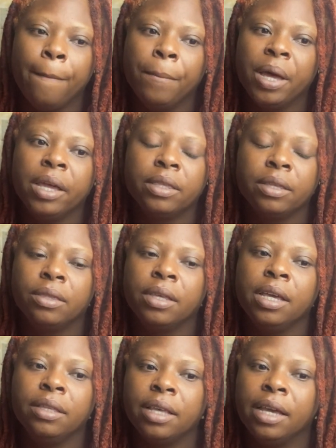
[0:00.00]
But the
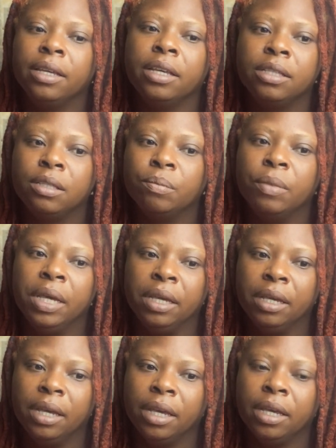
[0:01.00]
thing that gets
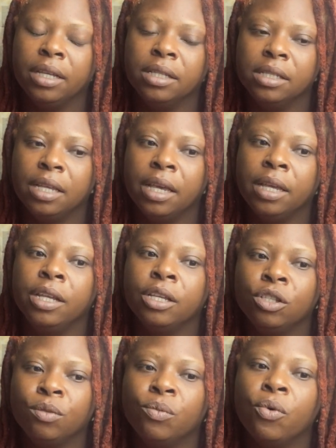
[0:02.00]
me is it
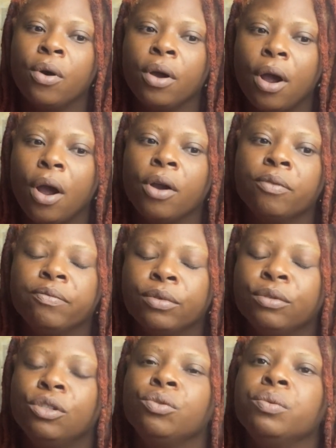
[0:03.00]
is more
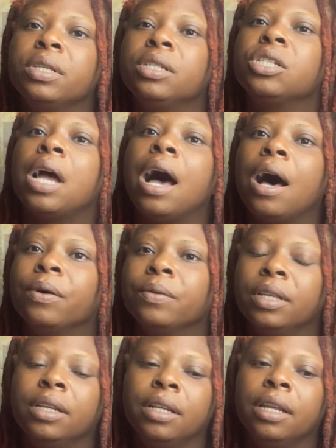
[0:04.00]
hurtful to the child
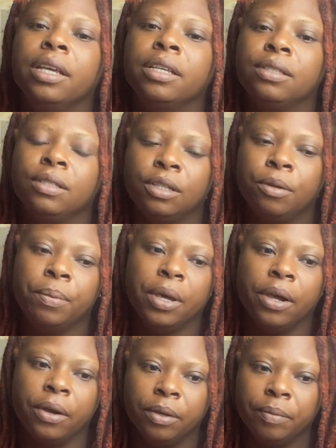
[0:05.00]
than it is to the
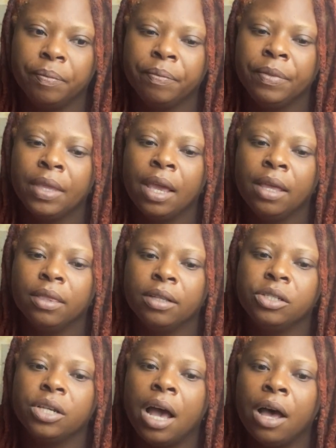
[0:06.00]
parent. The
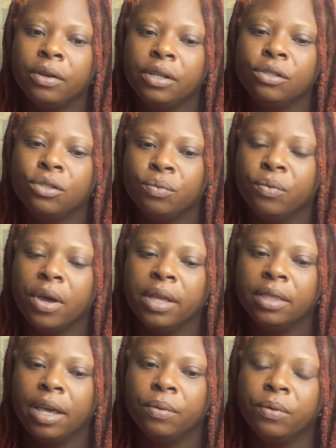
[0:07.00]
child is the one
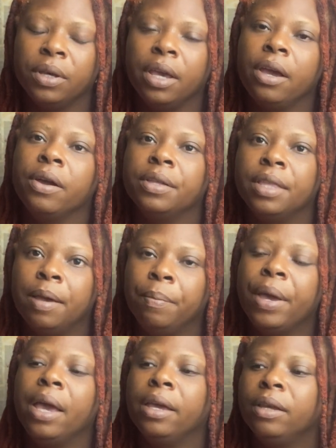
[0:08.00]
that will carry that
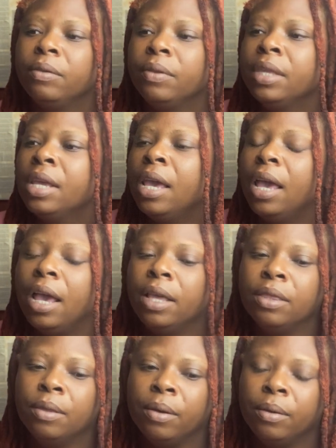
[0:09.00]
pain.
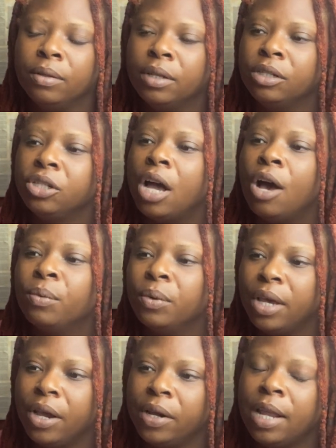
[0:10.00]
And the child will
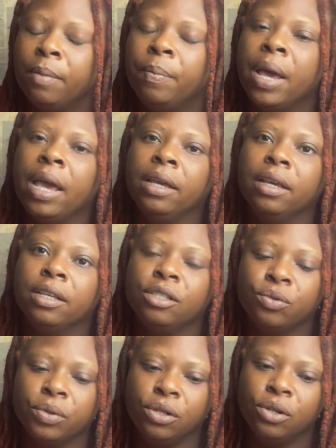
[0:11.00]
carry that pain
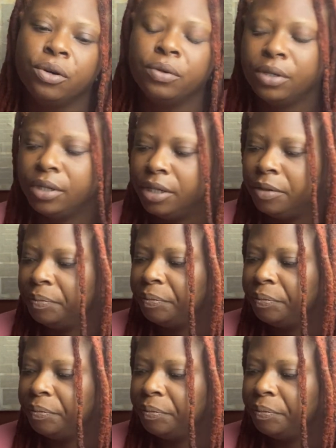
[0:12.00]
into adulthood.